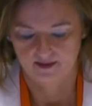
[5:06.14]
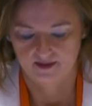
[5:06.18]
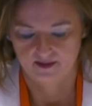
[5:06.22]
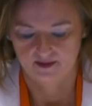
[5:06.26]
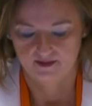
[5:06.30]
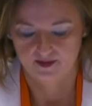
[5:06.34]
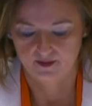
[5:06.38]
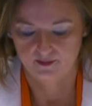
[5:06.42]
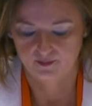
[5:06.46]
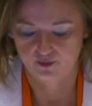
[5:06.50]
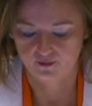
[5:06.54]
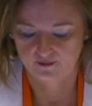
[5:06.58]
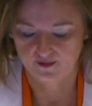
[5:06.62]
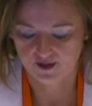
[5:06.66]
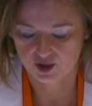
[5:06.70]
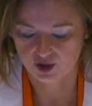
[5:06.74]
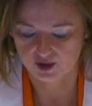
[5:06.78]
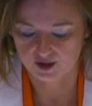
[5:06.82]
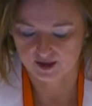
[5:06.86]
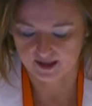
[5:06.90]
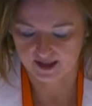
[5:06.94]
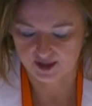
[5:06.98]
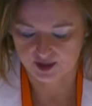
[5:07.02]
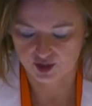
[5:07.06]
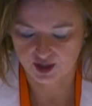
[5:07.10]
Beirut
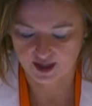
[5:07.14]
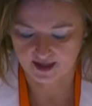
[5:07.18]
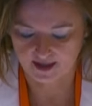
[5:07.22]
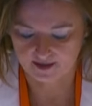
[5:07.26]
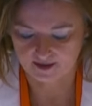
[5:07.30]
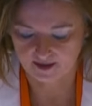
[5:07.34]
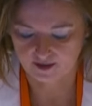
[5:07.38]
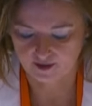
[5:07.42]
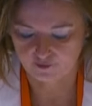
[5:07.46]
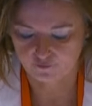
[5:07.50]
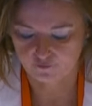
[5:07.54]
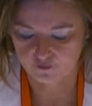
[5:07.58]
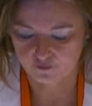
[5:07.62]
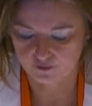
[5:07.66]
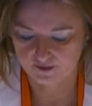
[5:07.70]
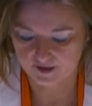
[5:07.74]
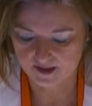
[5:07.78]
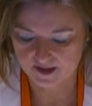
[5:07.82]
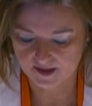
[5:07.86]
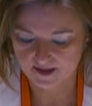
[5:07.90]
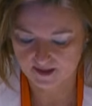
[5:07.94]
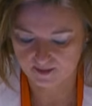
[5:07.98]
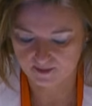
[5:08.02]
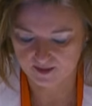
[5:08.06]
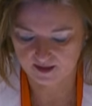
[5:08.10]
and Hezbollah blame
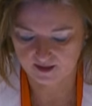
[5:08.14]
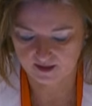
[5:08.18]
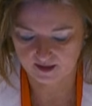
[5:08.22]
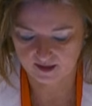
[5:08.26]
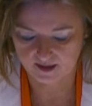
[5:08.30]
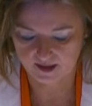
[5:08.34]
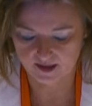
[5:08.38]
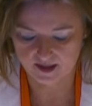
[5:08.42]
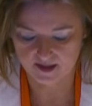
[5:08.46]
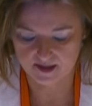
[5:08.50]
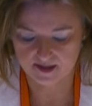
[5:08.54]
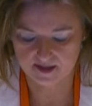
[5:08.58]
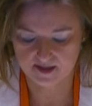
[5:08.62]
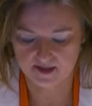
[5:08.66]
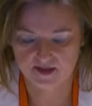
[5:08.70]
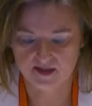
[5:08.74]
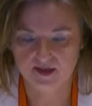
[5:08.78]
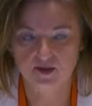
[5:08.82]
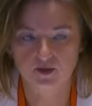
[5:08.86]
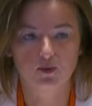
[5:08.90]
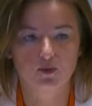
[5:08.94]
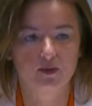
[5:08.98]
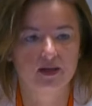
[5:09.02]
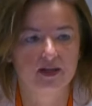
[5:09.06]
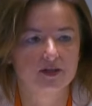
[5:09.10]
Israel for the
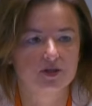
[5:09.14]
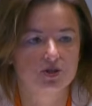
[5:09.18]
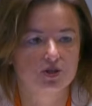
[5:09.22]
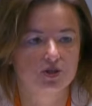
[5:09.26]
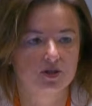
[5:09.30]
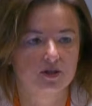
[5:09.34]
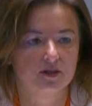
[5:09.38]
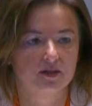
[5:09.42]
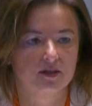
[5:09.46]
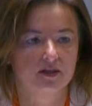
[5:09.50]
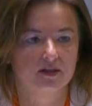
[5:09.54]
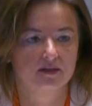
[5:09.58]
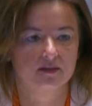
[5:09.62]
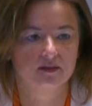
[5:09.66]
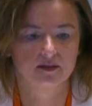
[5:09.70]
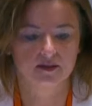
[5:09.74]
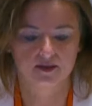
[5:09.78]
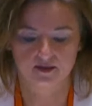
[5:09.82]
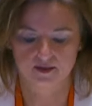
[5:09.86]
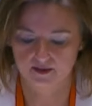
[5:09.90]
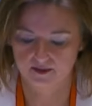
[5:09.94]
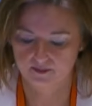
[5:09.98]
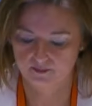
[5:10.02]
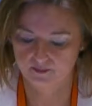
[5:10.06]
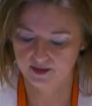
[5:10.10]
blasts.
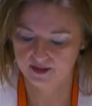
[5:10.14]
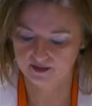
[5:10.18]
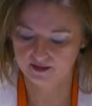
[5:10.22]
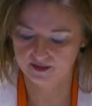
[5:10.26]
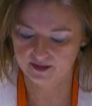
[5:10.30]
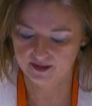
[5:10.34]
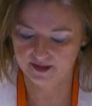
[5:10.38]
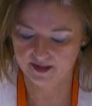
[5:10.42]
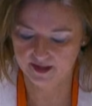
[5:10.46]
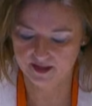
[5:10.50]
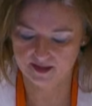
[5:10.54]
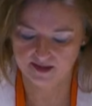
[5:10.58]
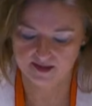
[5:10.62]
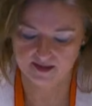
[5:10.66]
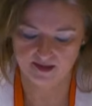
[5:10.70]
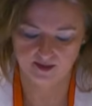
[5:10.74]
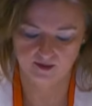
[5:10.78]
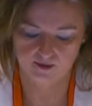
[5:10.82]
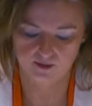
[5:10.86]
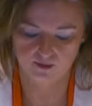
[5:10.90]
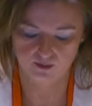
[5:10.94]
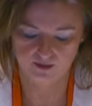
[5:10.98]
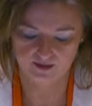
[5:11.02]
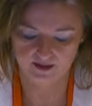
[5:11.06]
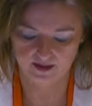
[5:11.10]
The explosion has
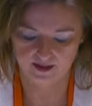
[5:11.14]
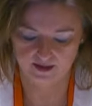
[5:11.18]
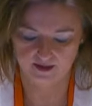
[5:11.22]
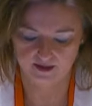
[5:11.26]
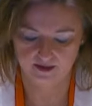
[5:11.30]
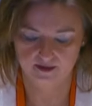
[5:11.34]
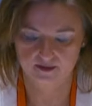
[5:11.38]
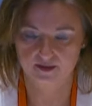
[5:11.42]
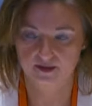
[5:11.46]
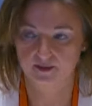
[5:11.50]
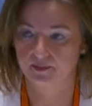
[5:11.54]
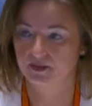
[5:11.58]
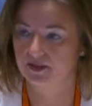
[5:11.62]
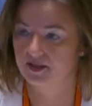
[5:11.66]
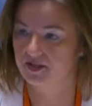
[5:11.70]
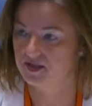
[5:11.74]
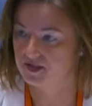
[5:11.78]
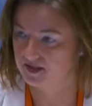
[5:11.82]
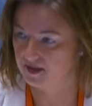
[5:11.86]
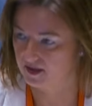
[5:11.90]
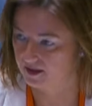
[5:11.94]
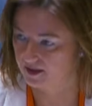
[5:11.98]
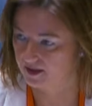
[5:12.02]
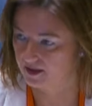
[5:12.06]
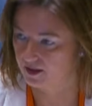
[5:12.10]
sparked outrage
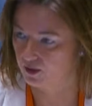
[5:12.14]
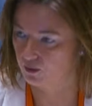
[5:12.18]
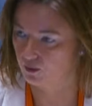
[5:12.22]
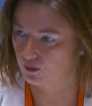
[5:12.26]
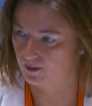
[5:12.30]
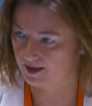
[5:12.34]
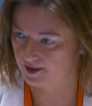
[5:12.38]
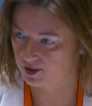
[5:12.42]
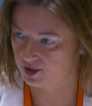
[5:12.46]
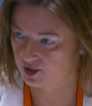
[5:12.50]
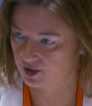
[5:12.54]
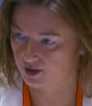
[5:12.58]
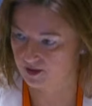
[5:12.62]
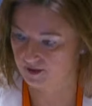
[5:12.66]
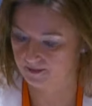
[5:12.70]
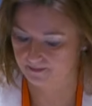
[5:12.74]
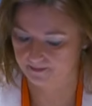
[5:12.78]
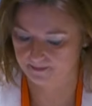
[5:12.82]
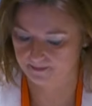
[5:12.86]
from the international